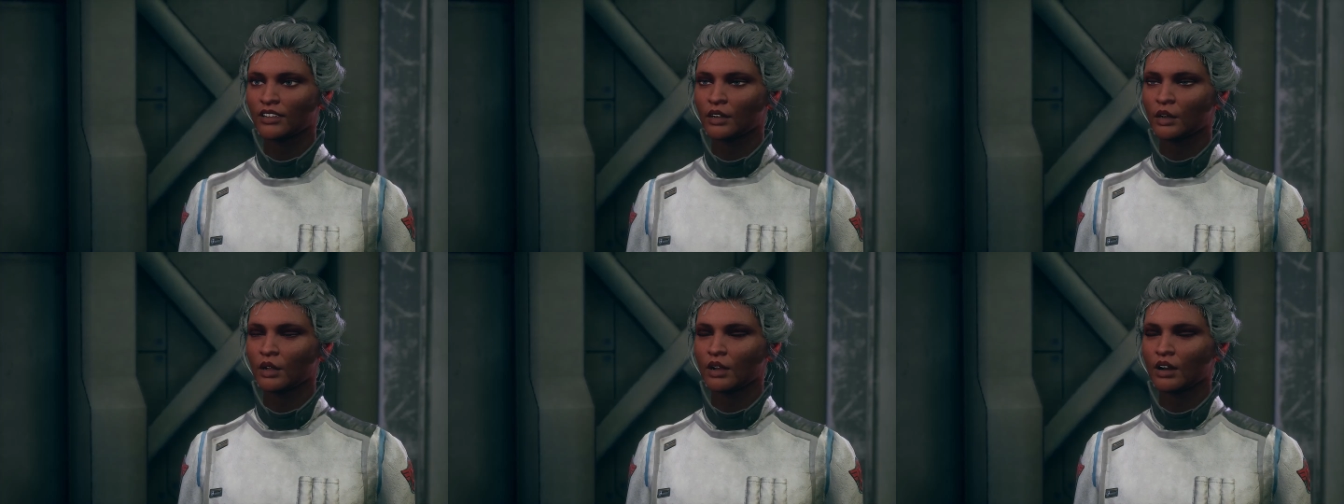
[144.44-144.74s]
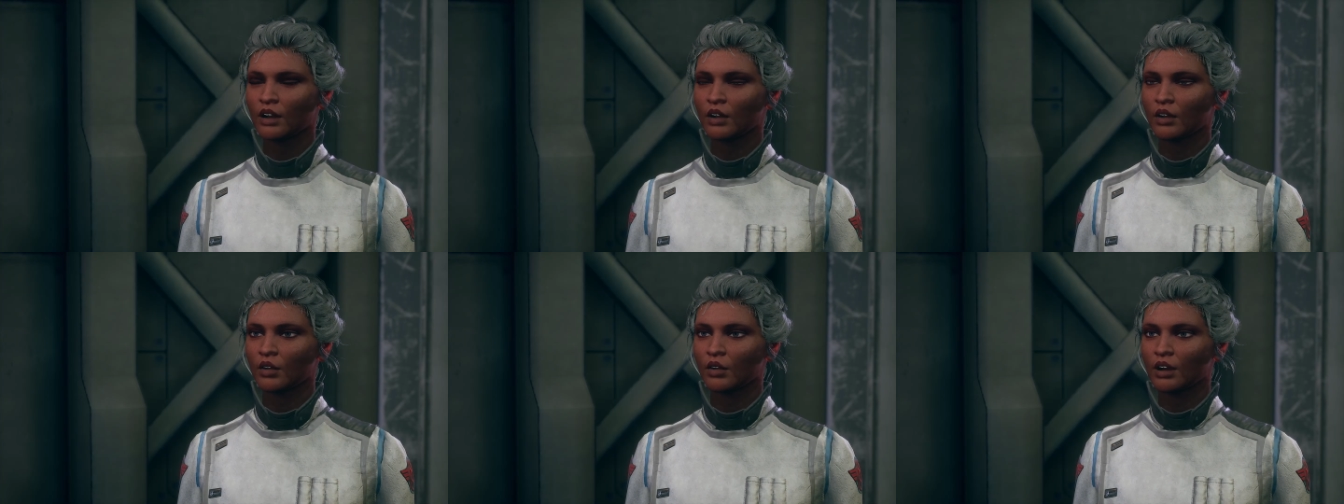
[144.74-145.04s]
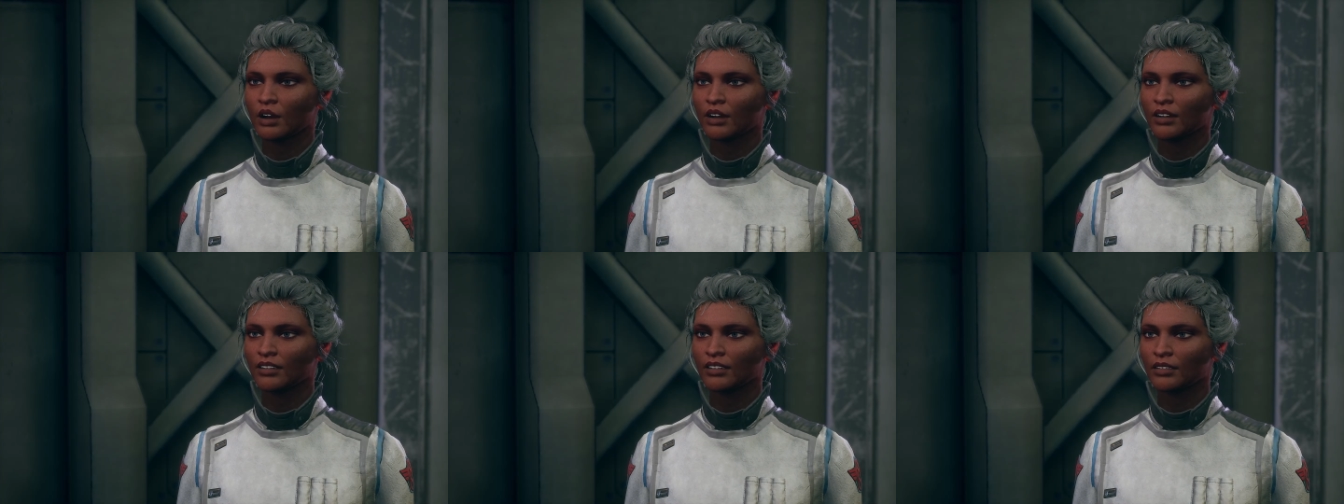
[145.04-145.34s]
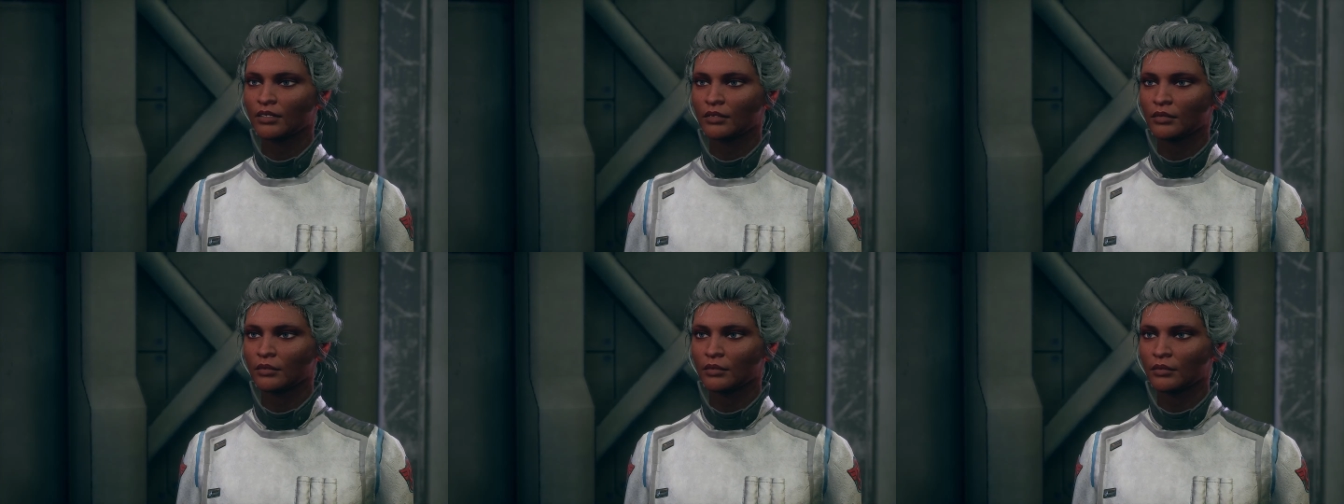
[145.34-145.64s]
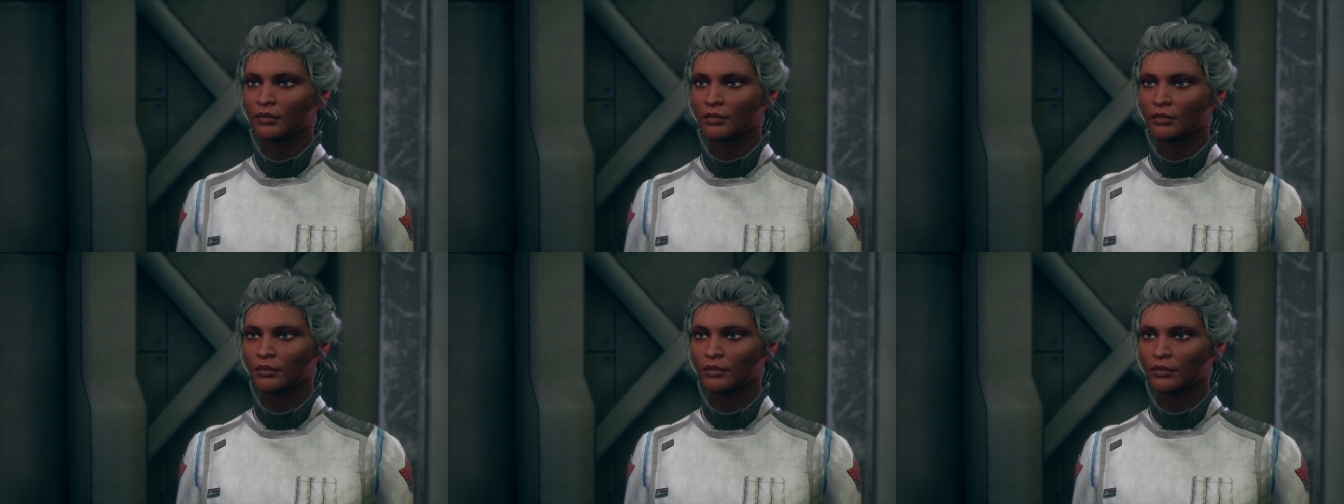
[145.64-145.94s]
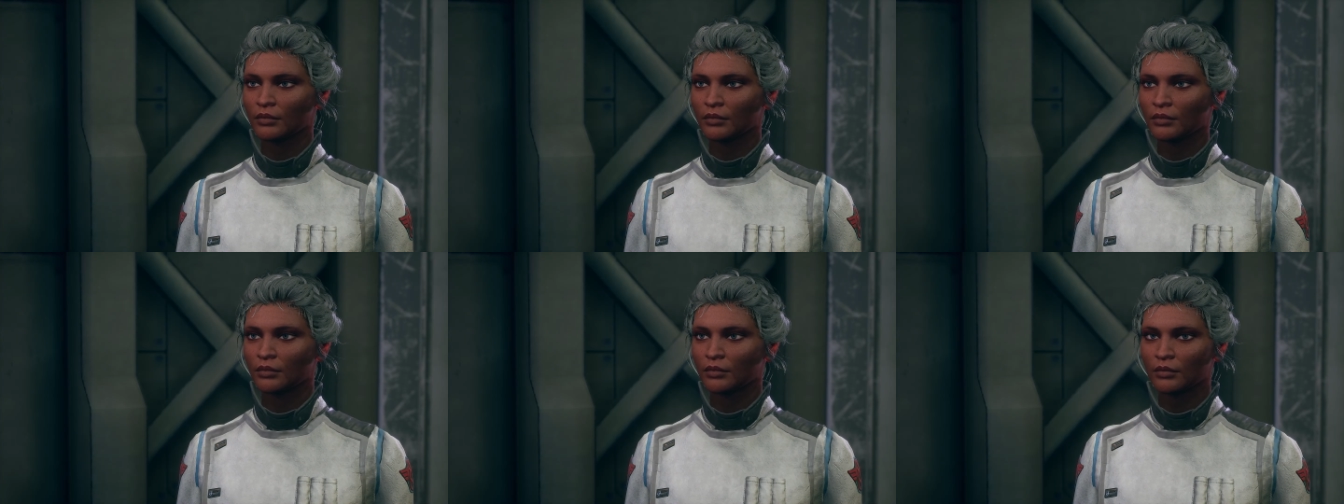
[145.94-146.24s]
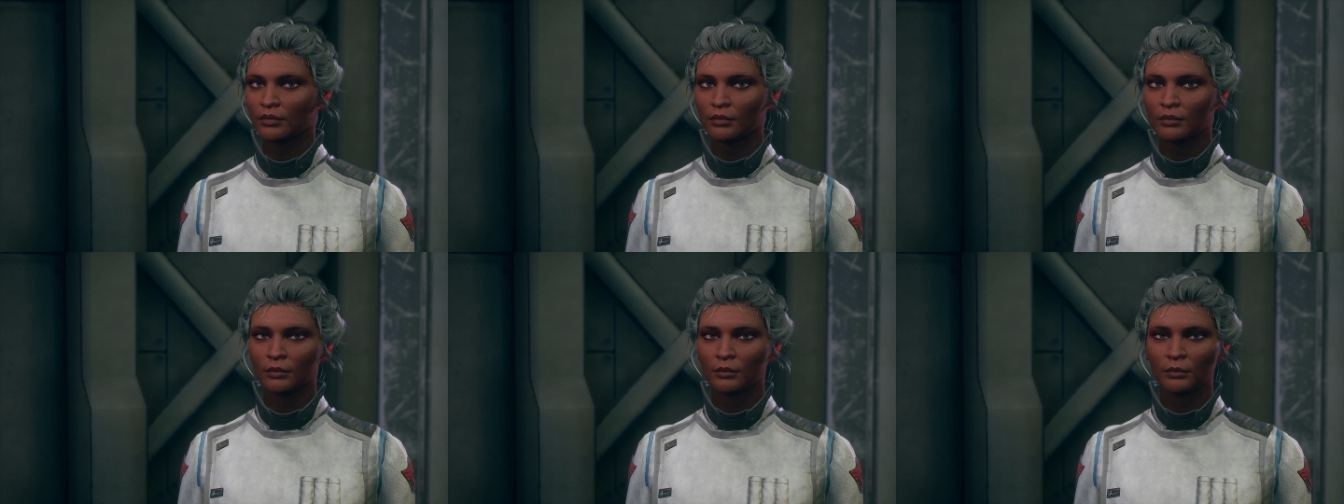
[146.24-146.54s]
You're not wrong.
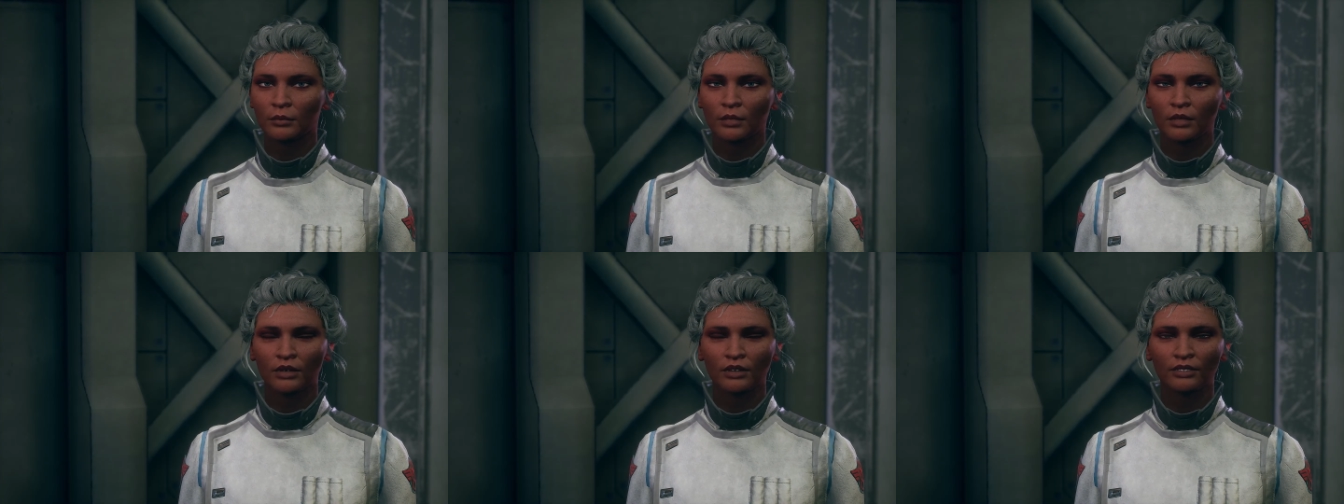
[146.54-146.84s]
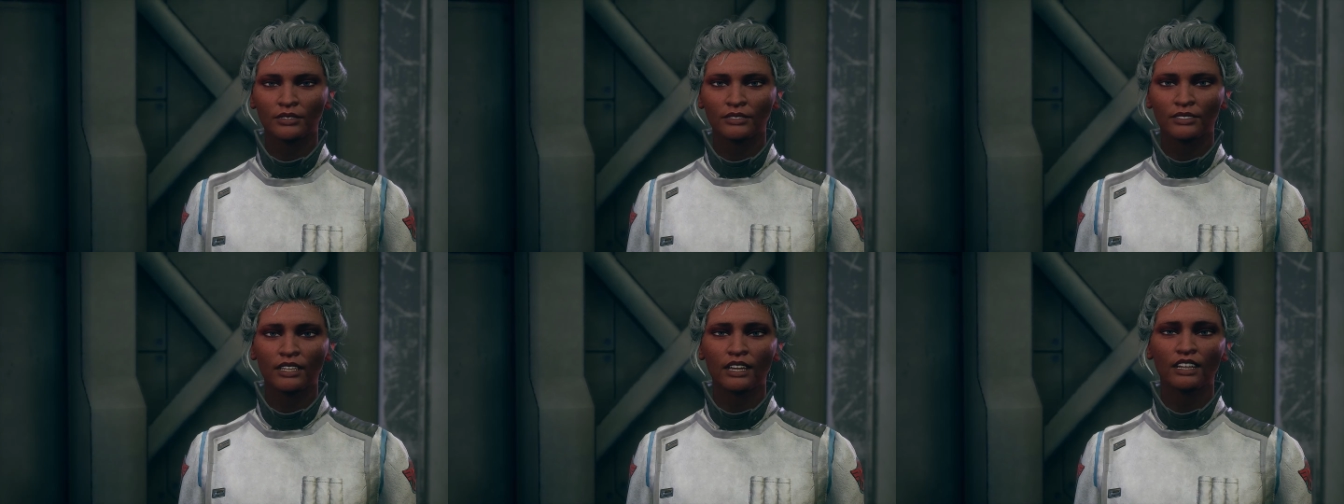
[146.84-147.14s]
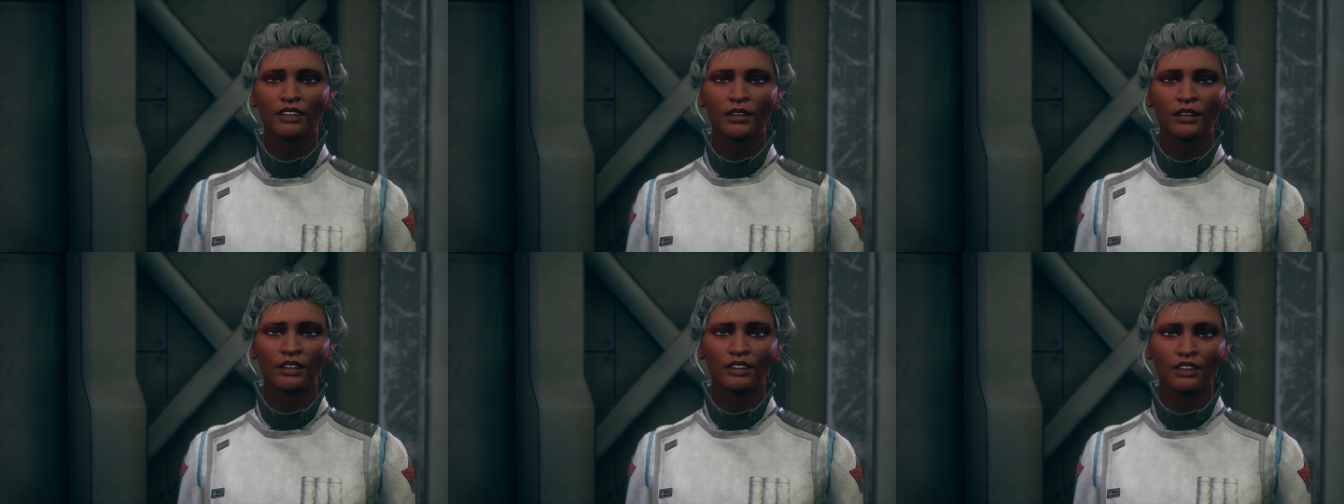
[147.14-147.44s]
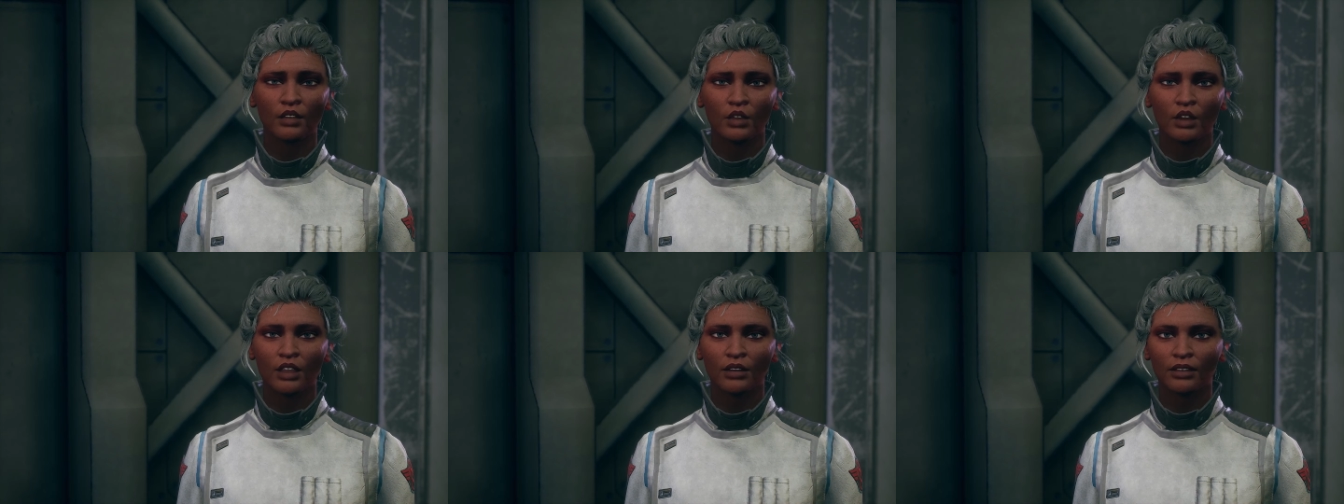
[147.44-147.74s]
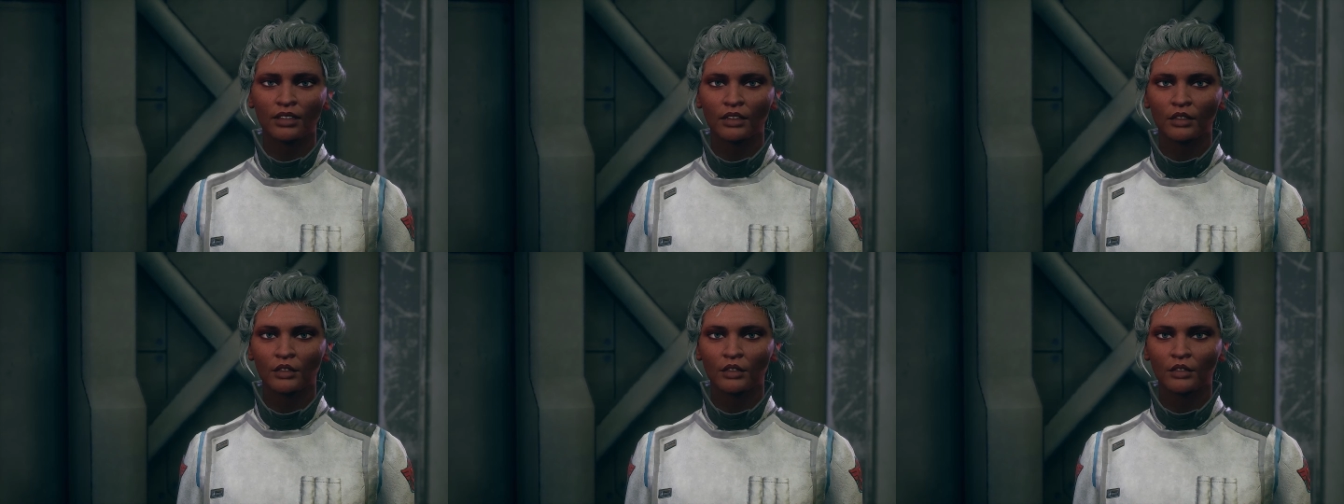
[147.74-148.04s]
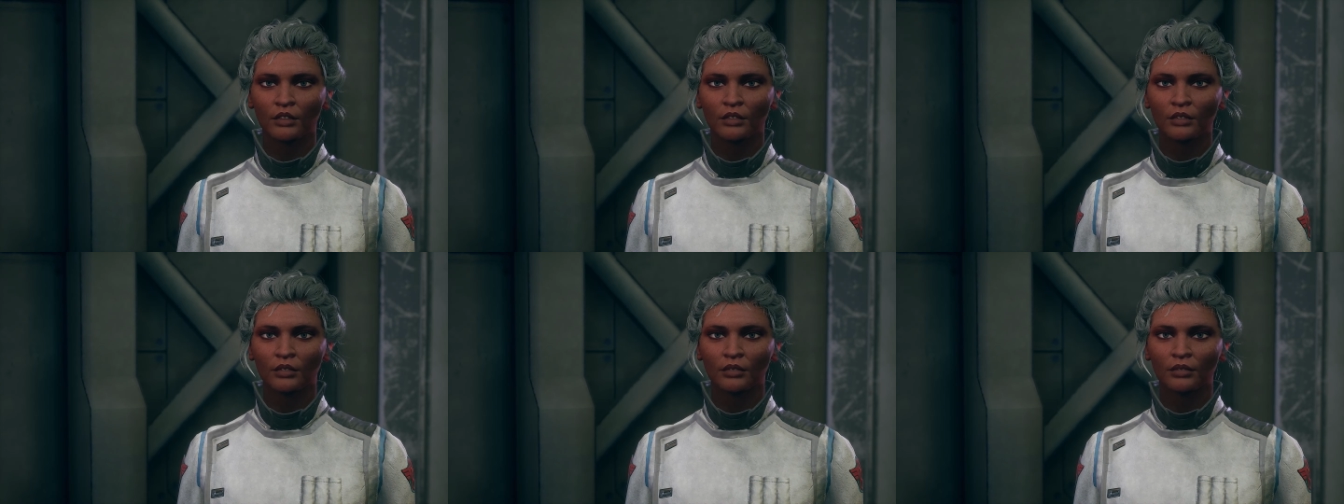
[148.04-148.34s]
But that's neither here nor there.